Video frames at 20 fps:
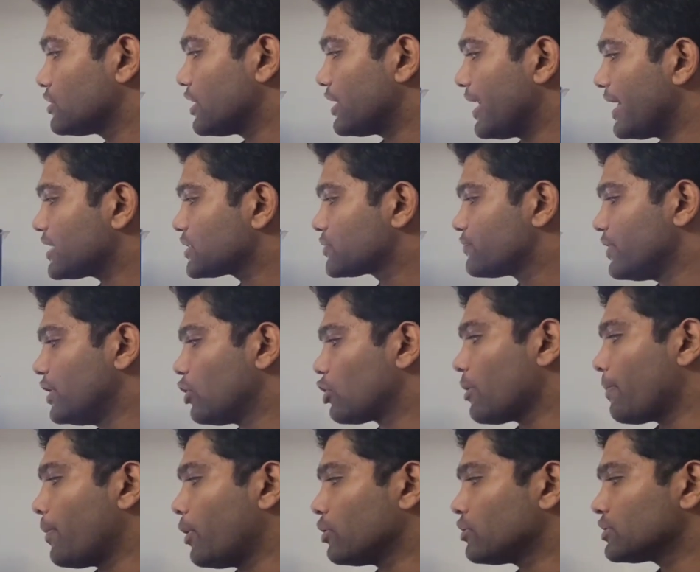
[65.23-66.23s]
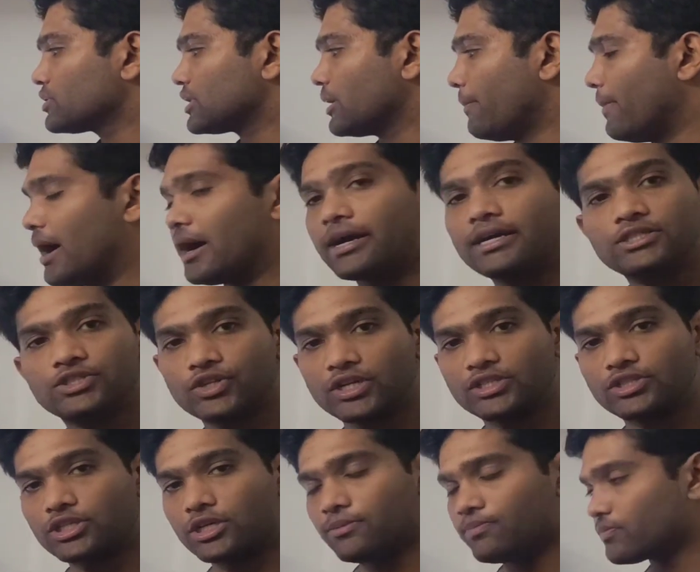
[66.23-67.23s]
the next we look upon the market
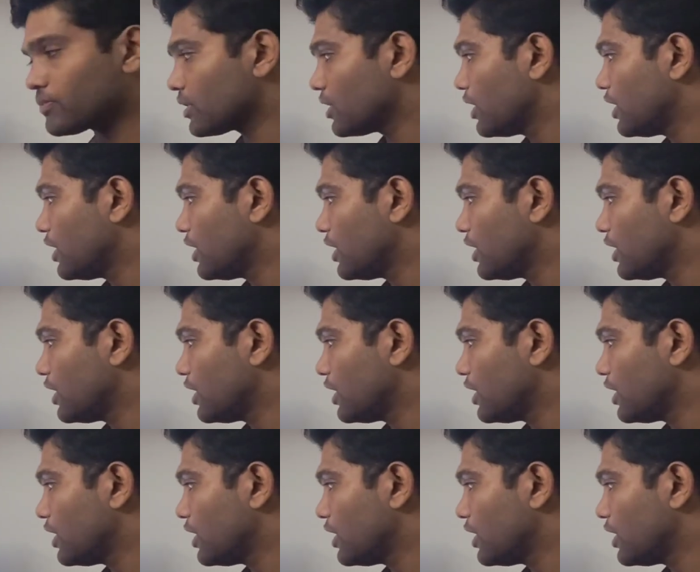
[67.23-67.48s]
structure.